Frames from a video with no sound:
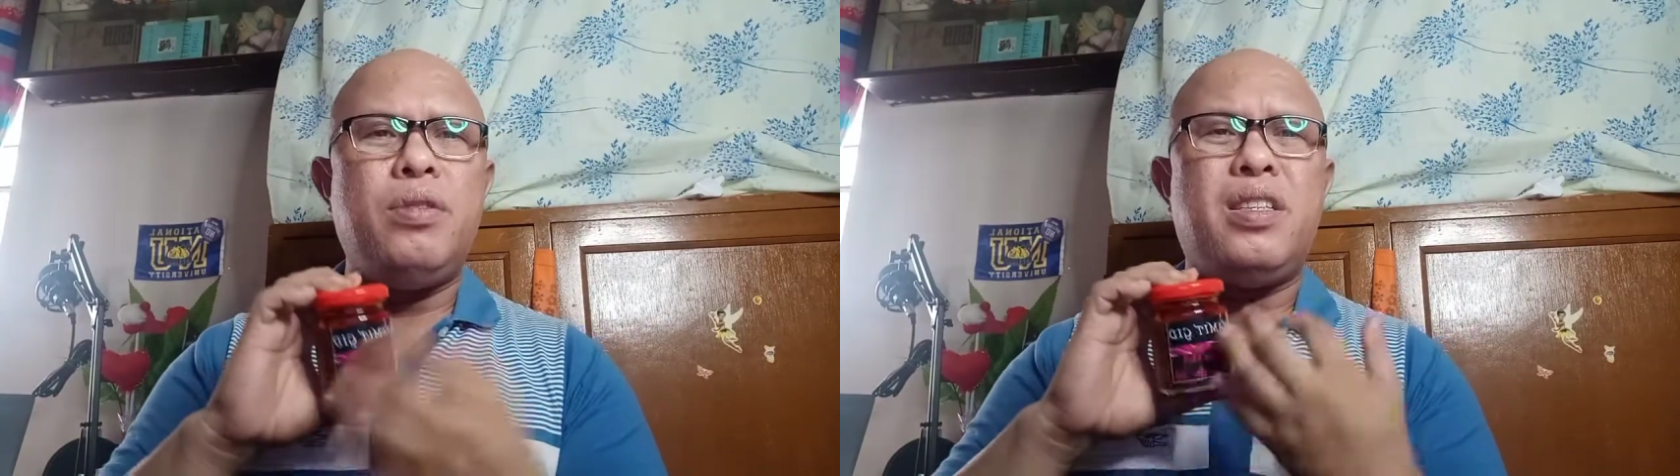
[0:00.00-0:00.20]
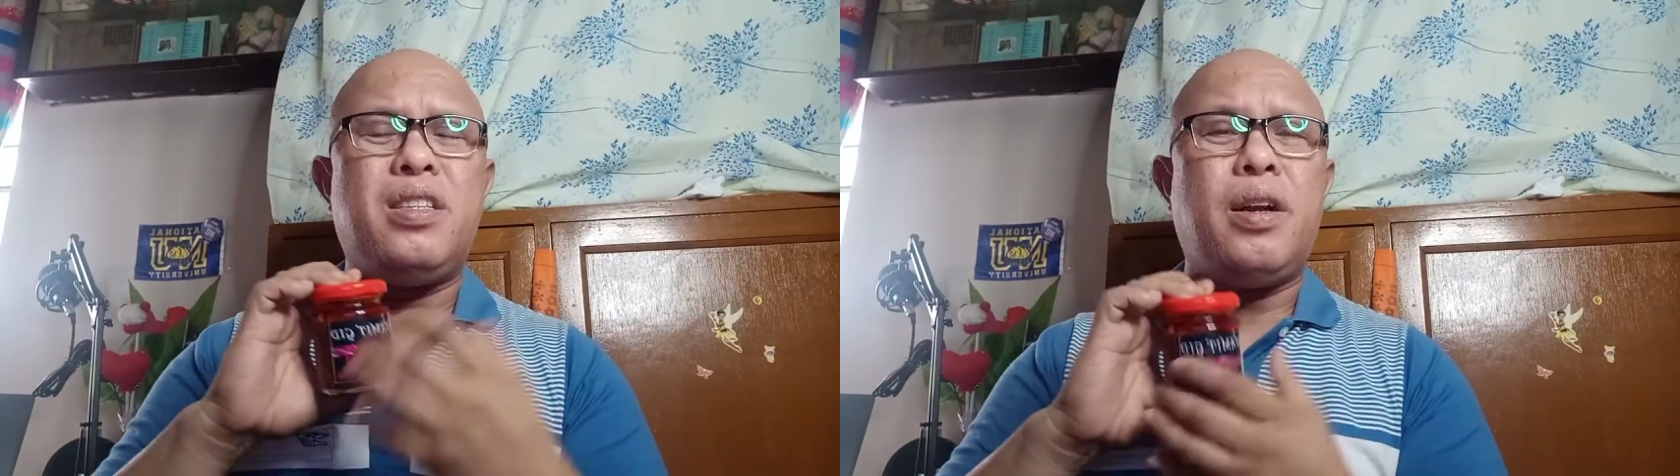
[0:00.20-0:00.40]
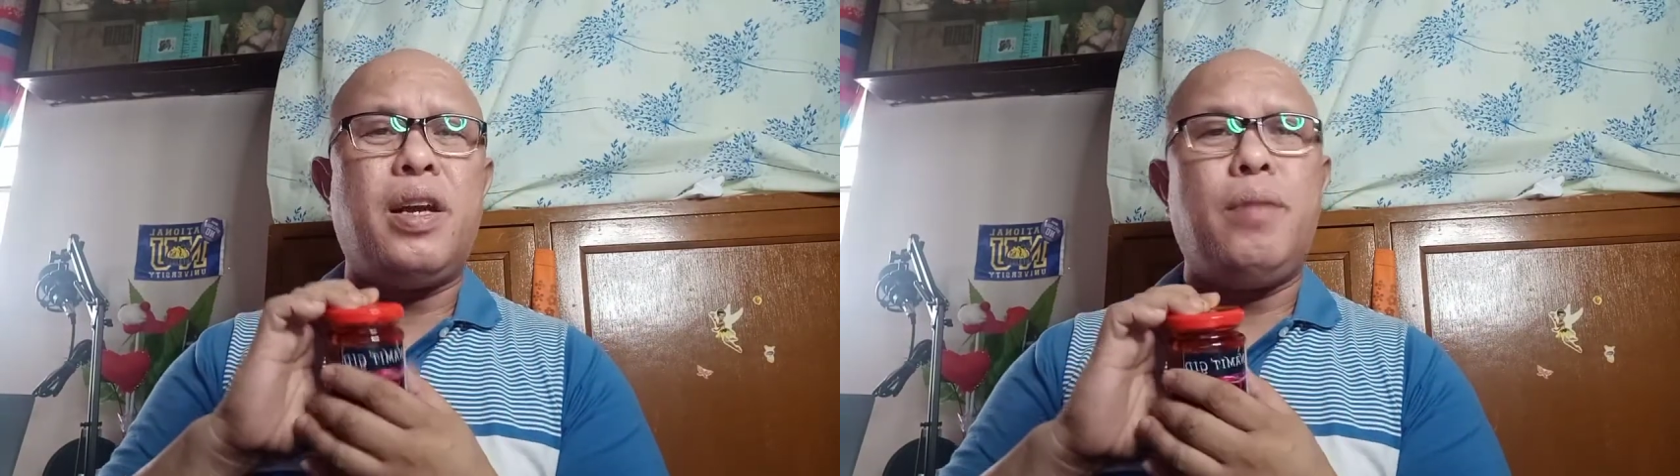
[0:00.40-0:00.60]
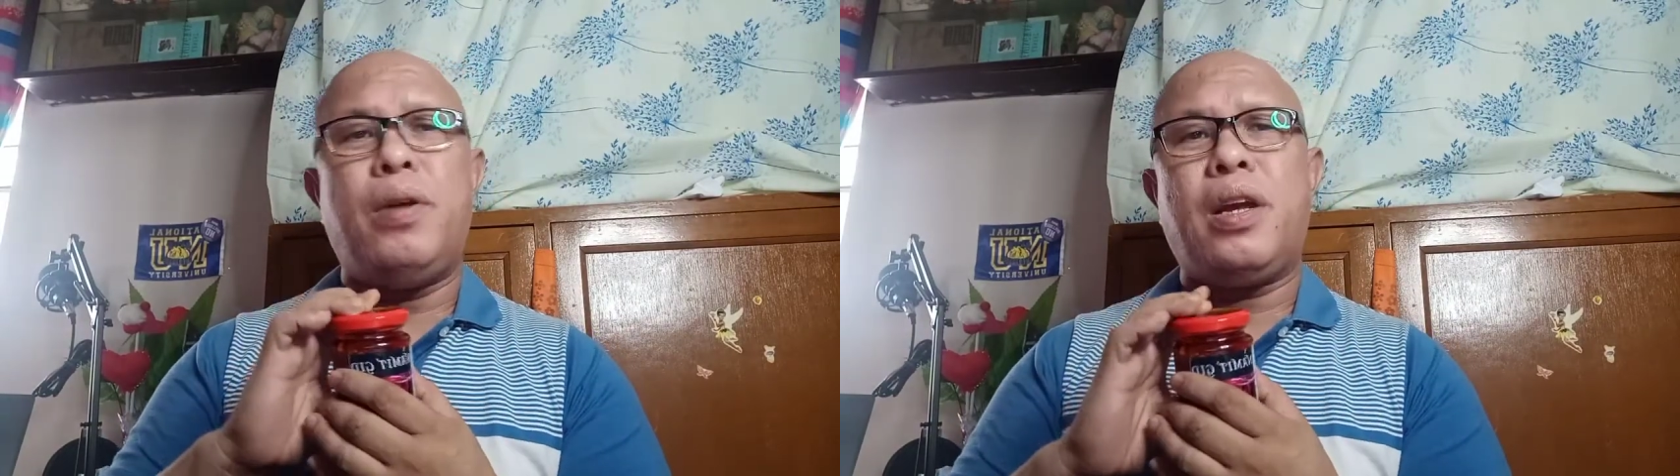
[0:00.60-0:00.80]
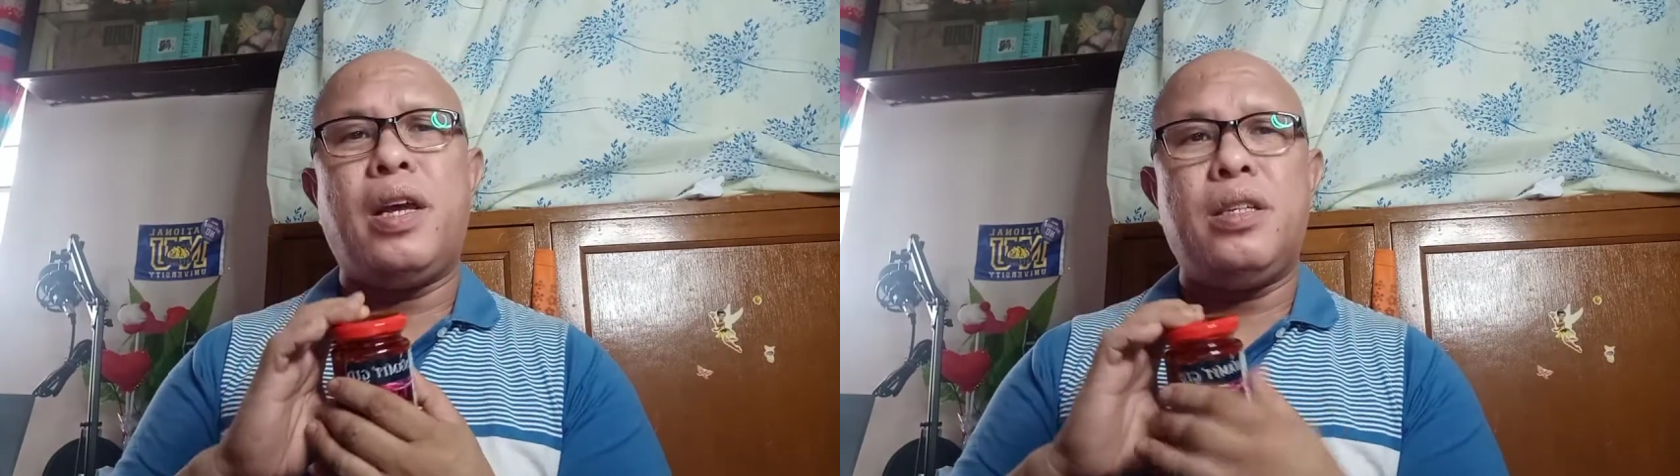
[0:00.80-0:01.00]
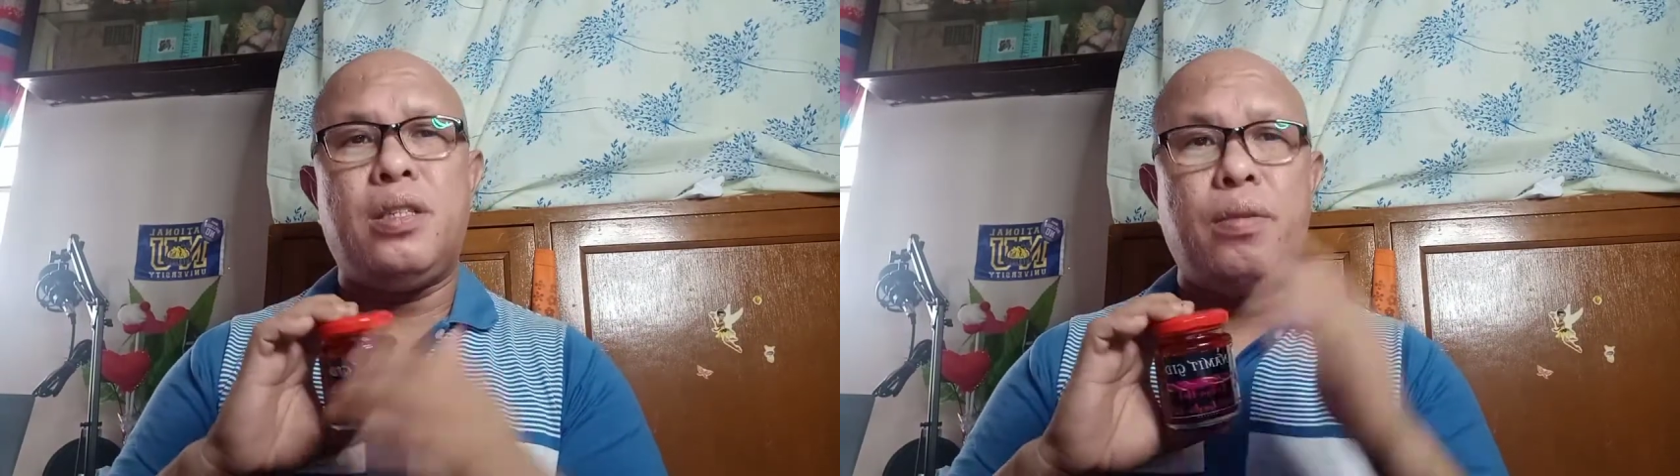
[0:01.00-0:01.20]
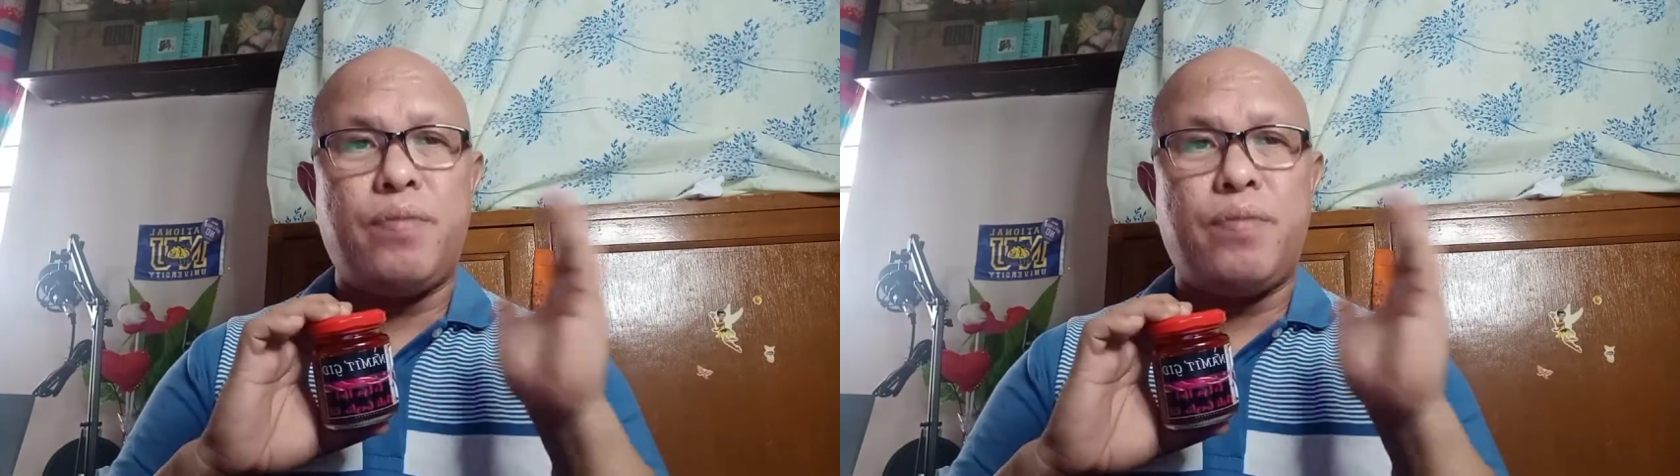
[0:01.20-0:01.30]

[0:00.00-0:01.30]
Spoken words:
who is the target market? So